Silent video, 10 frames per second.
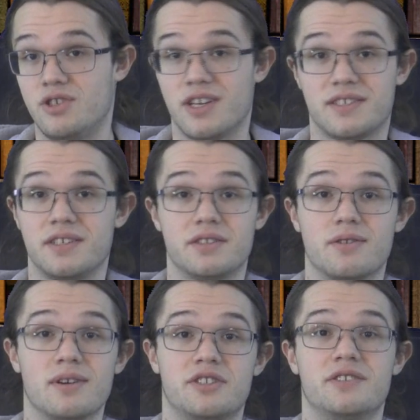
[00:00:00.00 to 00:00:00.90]
just as
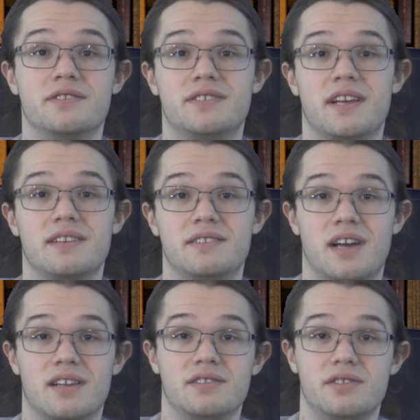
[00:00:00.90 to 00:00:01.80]
Christians had
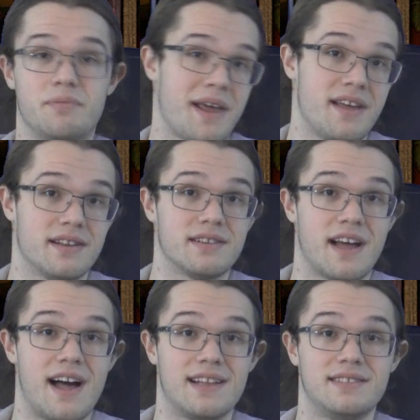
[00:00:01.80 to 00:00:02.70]
done to pagan
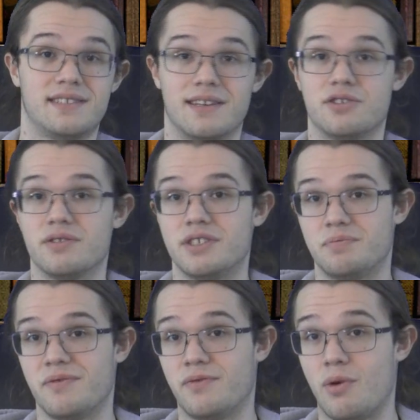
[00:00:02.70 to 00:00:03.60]
gods centuries
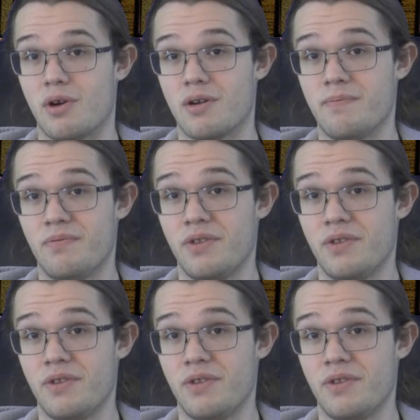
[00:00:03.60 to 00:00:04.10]
before,